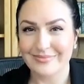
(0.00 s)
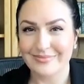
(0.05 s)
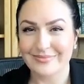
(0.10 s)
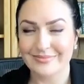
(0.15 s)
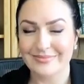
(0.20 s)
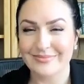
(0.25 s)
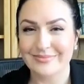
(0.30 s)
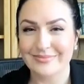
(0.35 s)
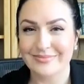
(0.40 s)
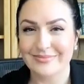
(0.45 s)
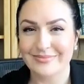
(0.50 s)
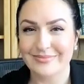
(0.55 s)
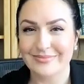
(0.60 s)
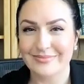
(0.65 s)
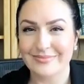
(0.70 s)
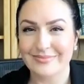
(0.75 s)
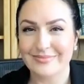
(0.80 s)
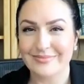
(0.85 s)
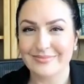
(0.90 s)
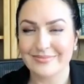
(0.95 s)

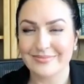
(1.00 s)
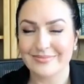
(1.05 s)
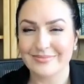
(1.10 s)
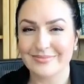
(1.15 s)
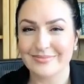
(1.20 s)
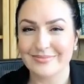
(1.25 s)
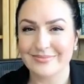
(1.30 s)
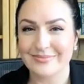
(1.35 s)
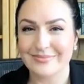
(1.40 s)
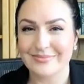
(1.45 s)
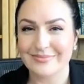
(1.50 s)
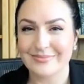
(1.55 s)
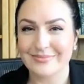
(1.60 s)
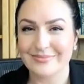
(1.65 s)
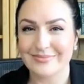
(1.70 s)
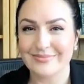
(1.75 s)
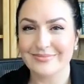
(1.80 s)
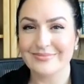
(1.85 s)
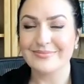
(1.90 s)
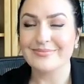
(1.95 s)

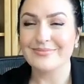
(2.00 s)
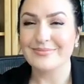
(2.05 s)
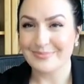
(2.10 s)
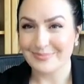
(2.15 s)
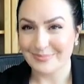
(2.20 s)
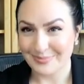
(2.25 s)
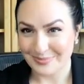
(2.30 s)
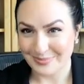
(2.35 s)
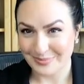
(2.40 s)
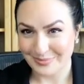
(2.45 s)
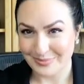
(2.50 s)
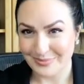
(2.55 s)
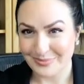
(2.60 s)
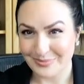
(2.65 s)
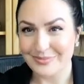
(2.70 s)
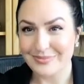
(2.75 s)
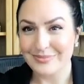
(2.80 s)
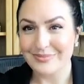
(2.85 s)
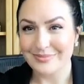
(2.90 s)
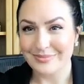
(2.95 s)

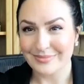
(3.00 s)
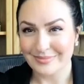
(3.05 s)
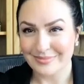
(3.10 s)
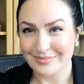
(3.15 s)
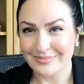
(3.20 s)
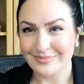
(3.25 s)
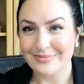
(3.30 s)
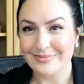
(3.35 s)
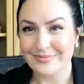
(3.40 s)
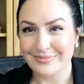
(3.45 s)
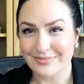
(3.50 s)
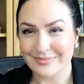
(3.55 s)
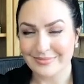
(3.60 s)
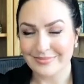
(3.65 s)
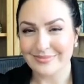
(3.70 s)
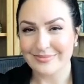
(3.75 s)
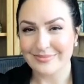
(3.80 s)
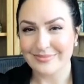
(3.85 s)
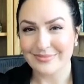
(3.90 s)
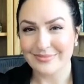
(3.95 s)

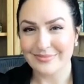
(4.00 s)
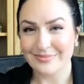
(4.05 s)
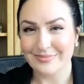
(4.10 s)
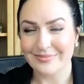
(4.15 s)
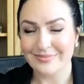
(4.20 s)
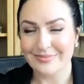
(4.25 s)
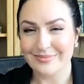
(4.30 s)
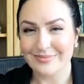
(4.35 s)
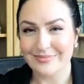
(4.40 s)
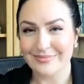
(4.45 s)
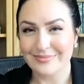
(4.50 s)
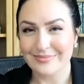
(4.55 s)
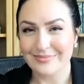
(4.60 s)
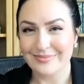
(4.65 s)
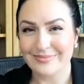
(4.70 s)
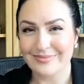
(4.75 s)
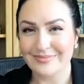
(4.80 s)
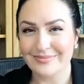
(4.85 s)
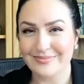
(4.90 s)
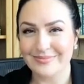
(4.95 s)

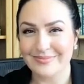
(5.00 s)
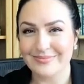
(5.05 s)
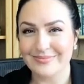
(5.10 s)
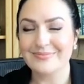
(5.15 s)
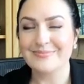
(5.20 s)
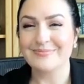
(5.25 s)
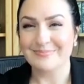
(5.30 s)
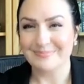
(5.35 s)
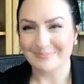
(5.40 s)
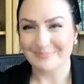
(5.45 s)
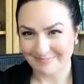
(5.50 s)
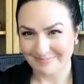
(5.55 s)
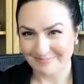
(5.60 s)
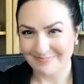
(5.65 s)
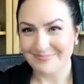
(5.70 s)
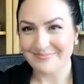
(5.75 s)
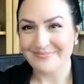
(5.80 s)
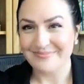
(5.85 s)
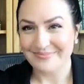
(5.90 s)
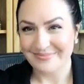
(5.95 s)

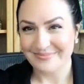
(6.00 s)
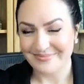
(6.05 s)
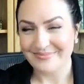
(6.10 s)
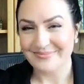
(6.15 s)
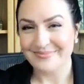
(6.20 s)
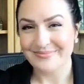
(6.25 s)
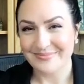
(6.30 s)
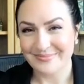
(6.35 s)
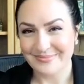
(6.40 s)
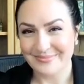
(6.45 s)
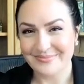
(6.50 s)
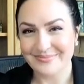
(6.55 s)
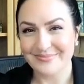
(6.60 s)
This person isn't speaking.